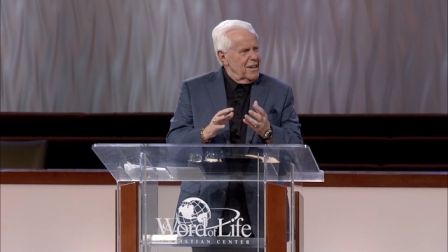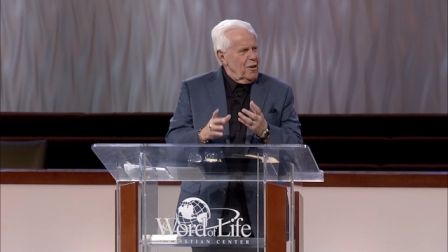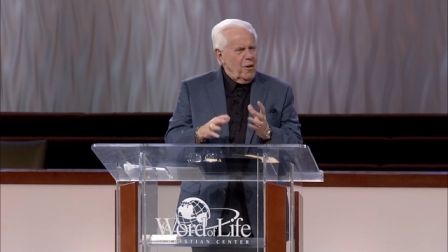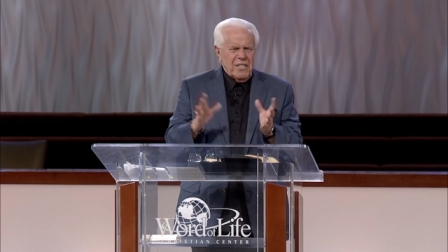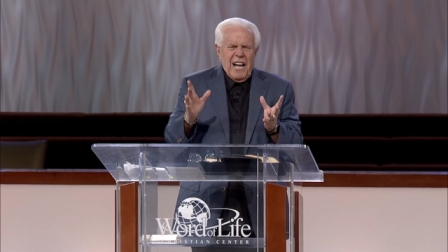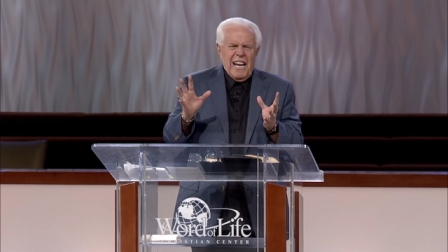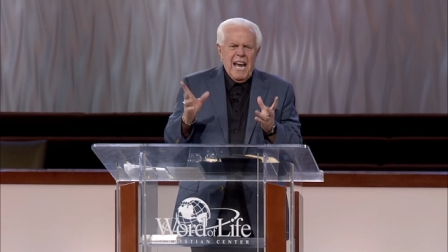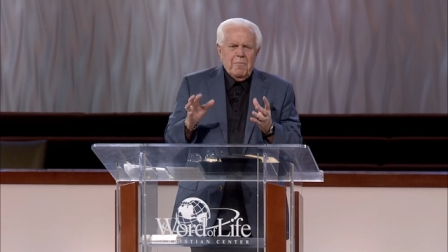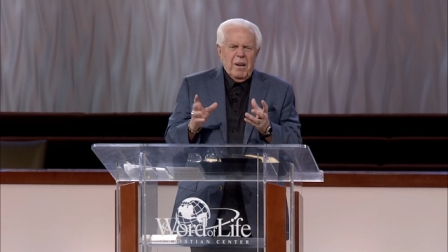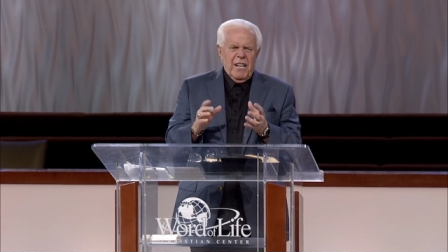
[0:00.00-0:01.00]
Oh, it's not
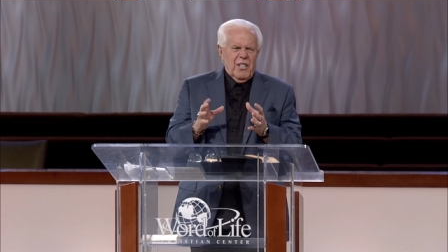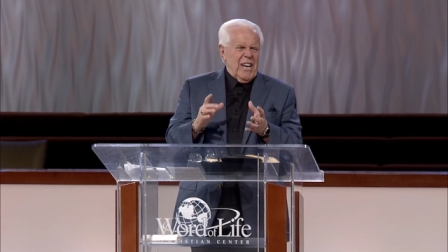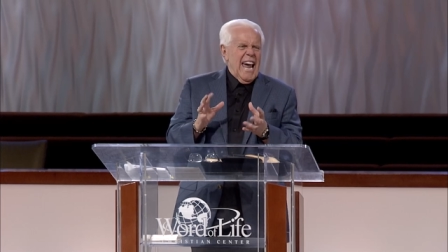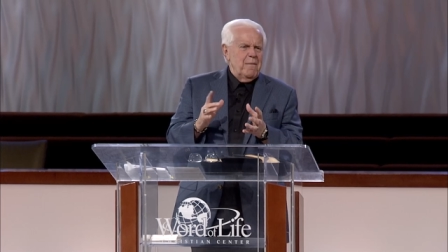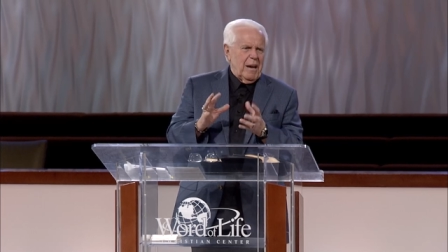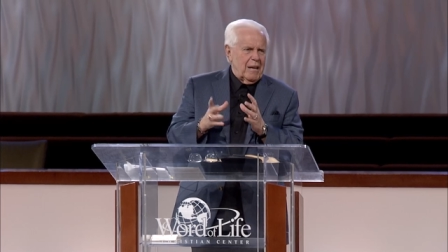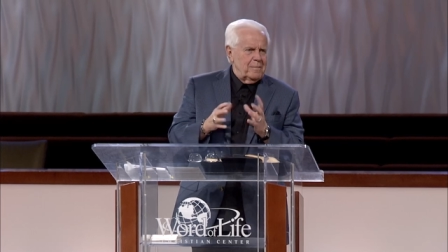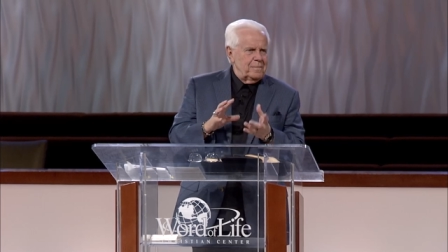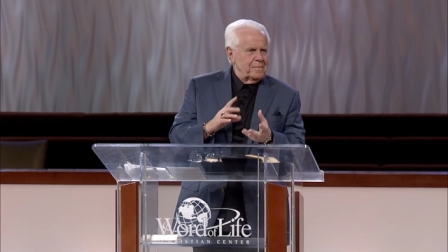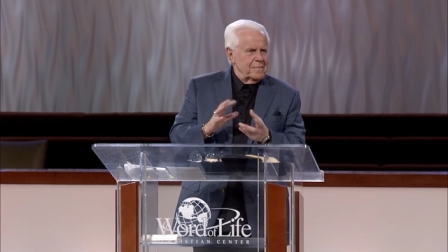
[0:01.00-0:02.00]
gambling, it's gaming.
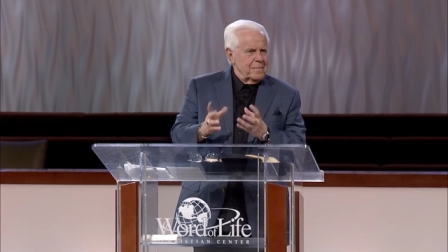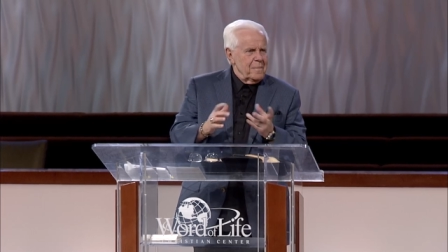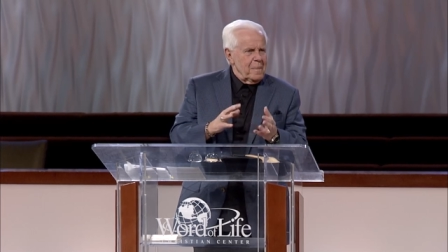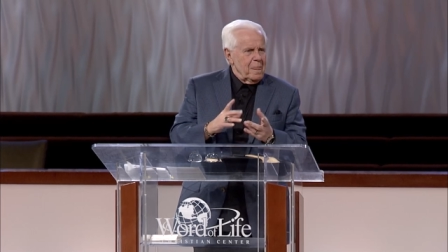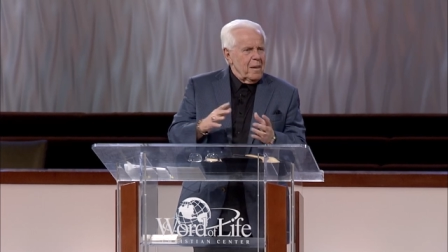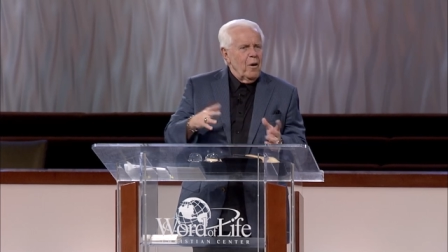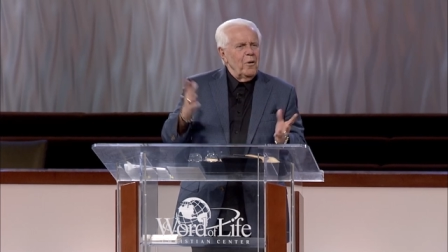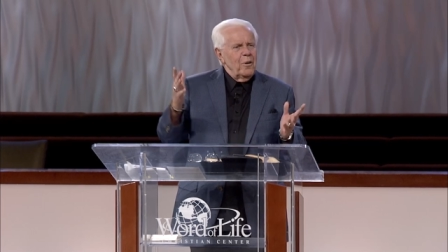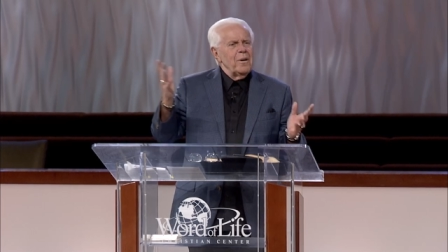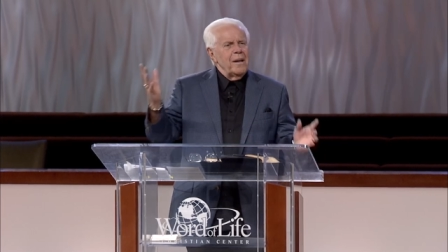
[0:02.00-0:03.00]

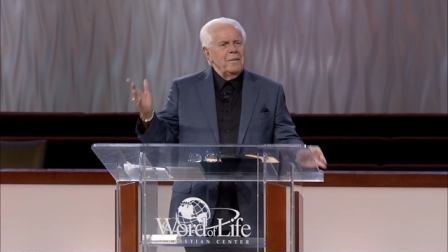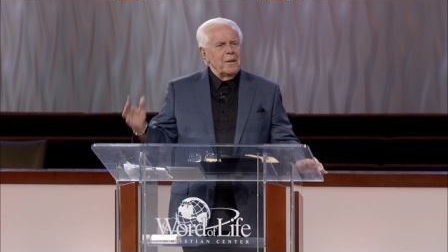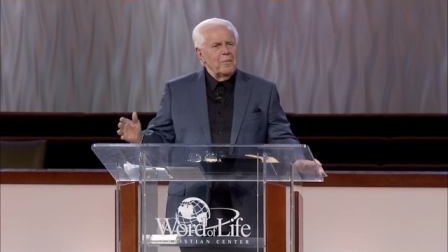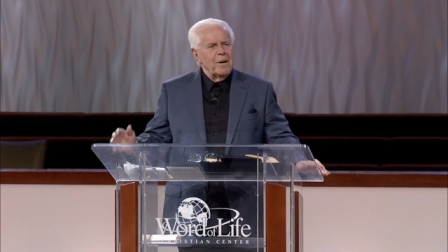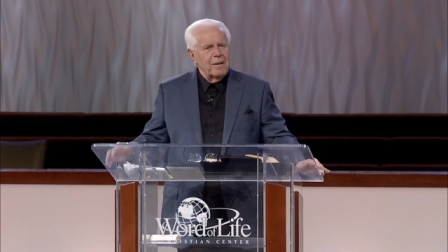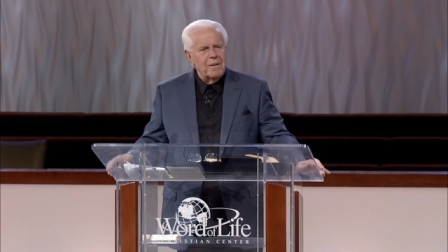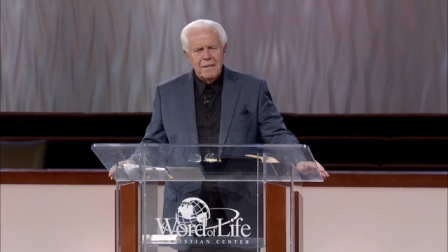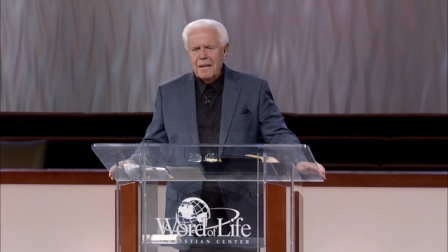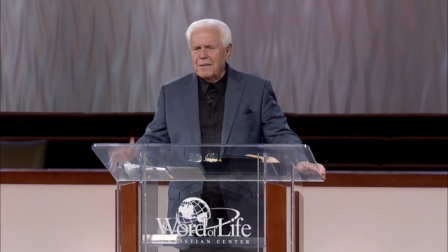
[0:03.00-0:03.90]
Oh, okay, you know, whatever.